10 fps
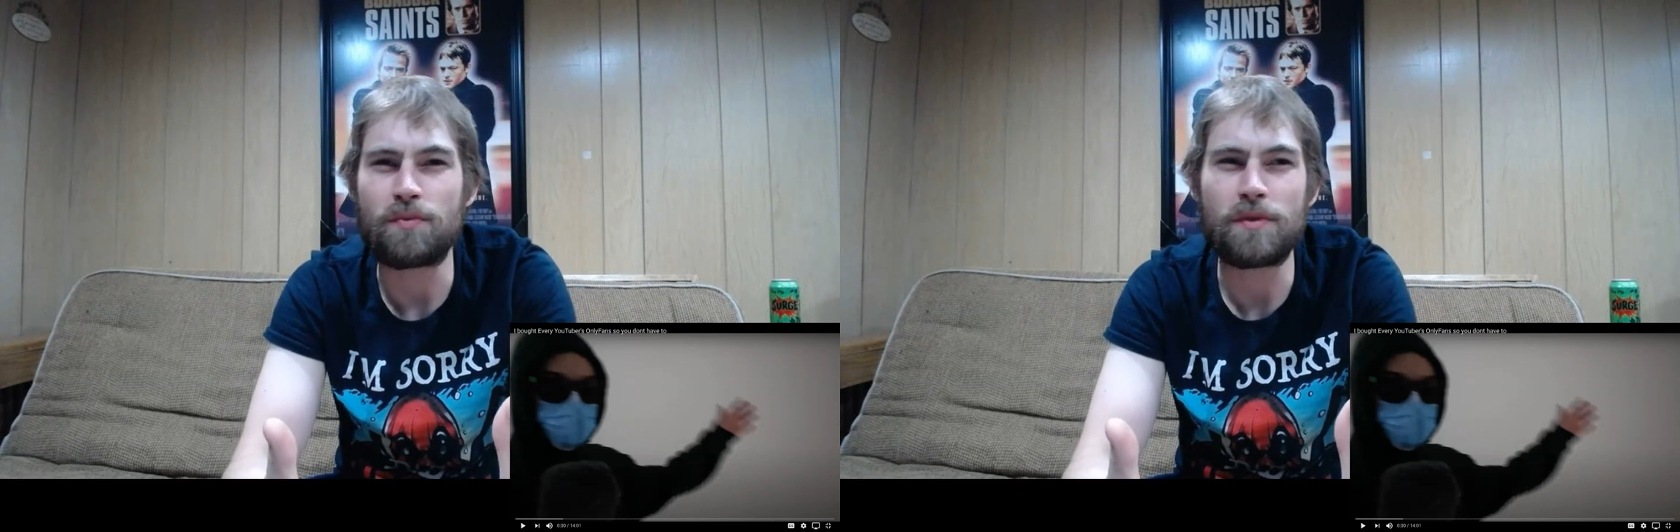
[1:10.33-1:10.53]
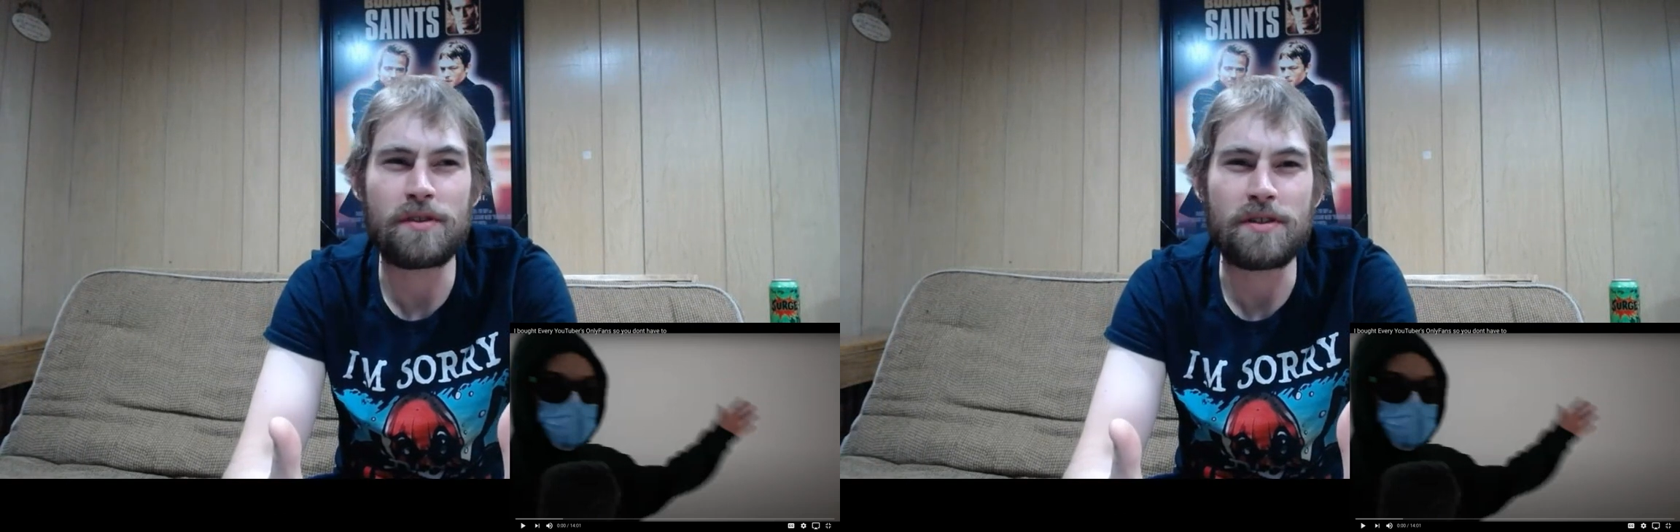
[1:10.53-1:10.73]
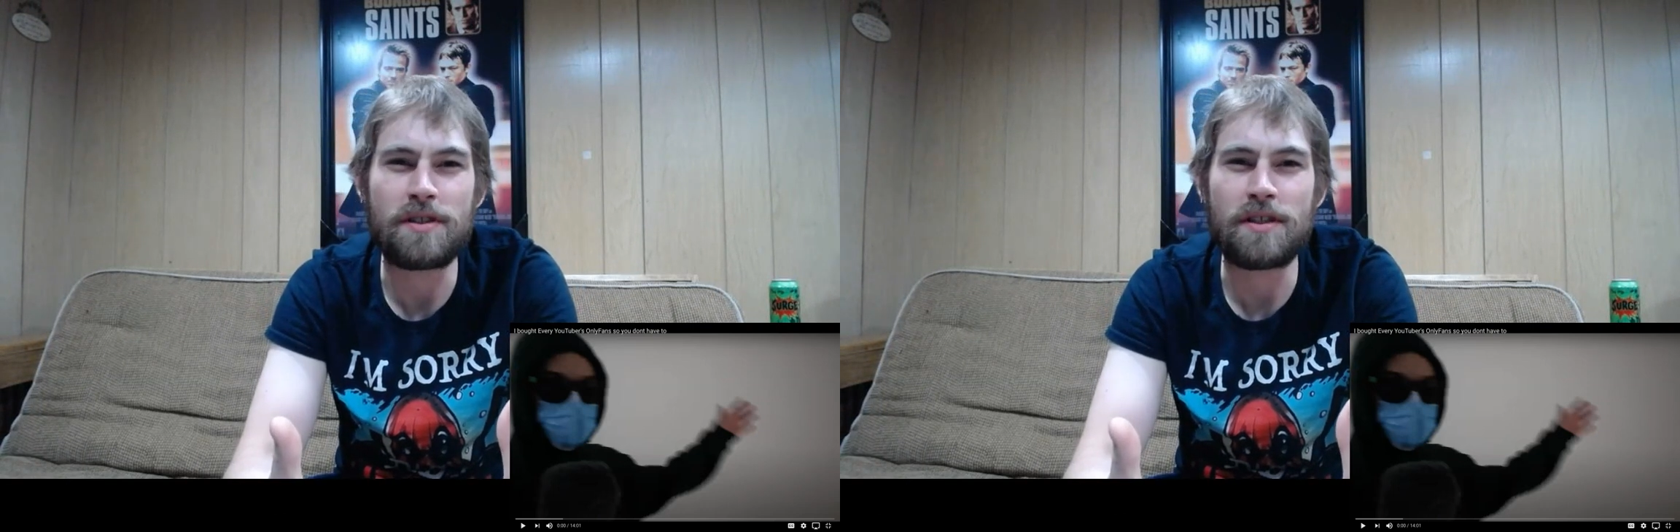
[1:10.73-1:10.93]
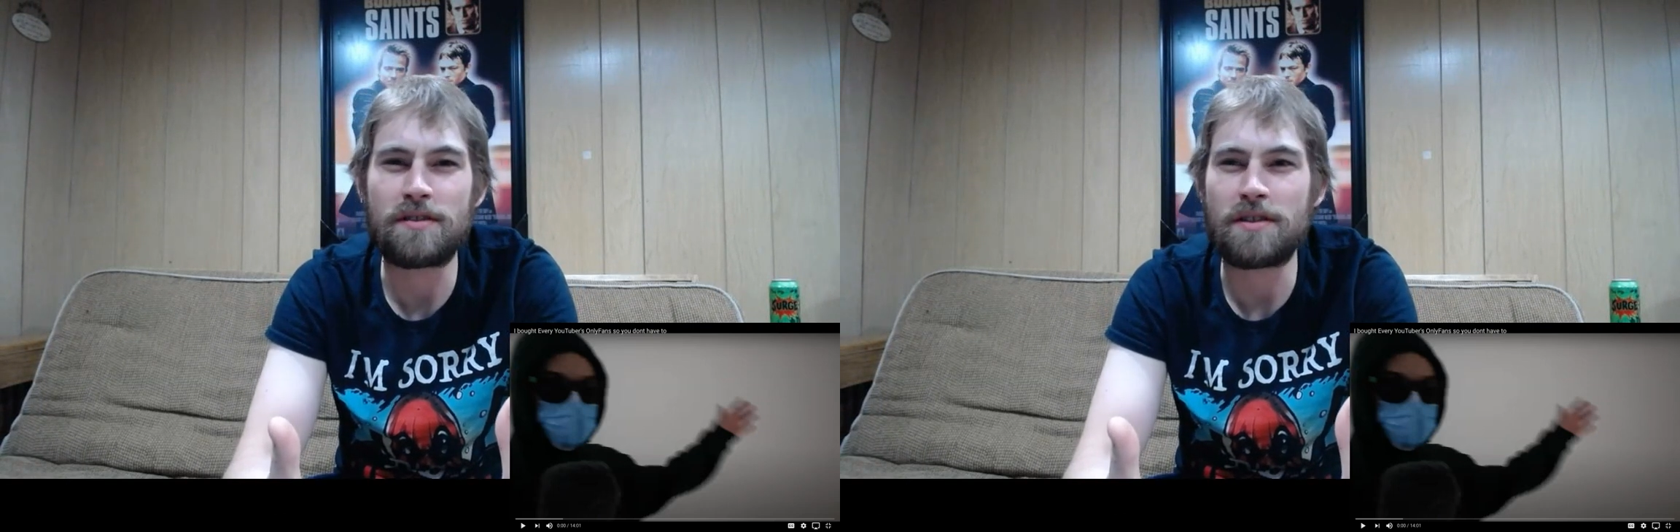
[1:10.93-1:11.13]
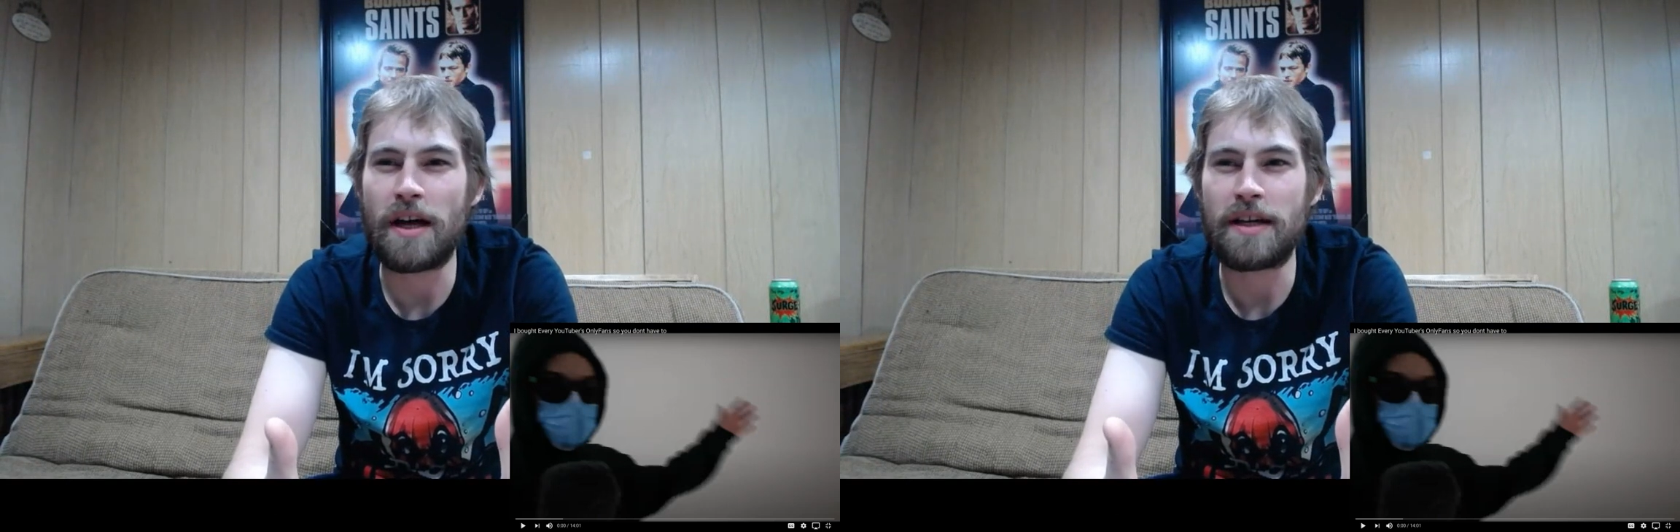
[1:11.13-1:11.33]
one of the things
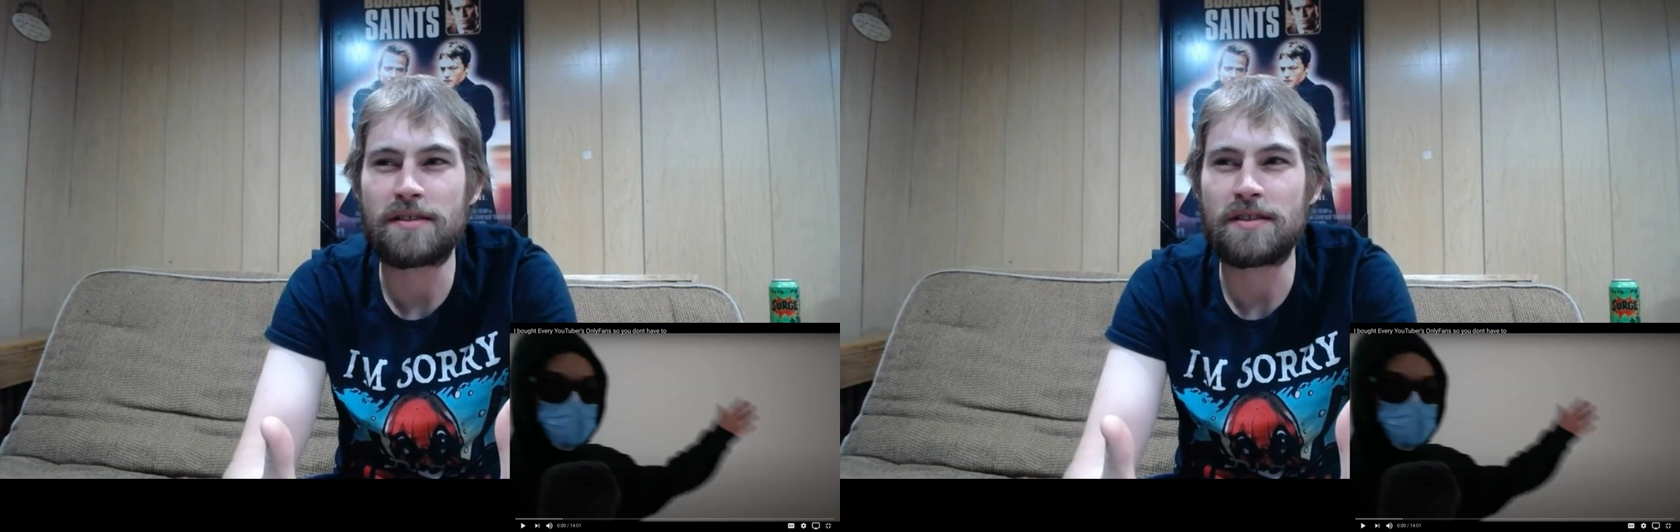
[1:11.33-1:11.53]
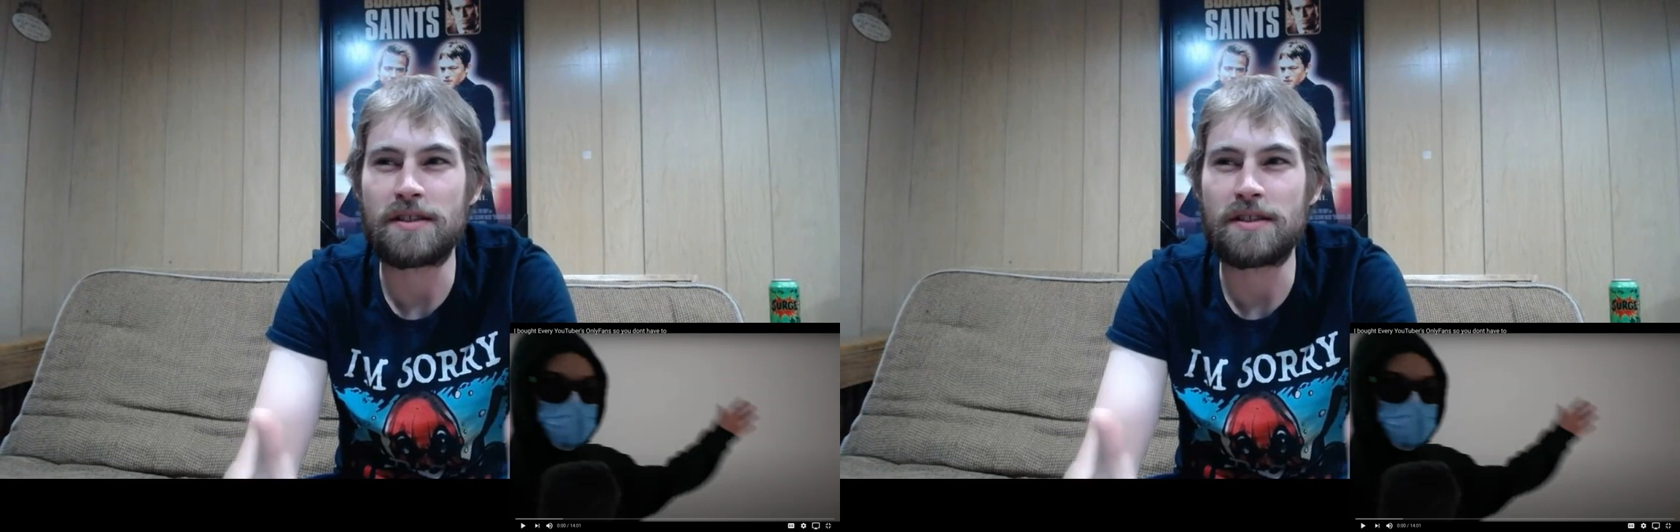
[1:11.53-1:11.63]
that I see